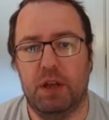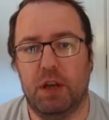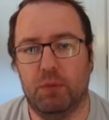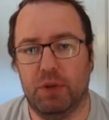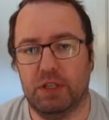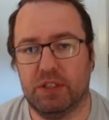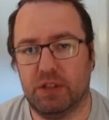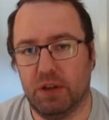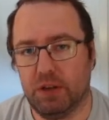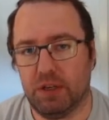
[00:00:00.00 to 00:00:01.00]
and when it's
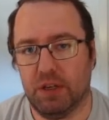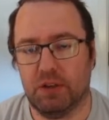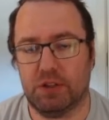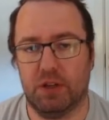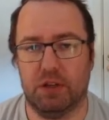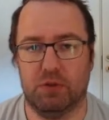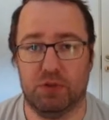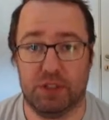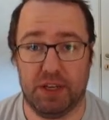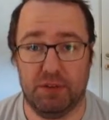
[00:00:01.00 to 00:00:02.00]
done, it'll start to
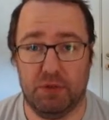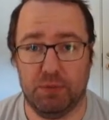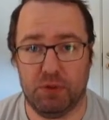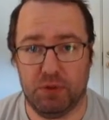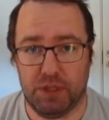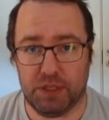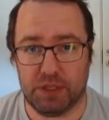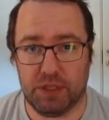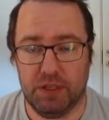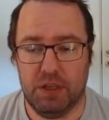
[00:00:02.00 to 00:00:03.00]
save them to
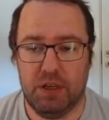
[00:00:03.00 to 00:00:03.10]
disk.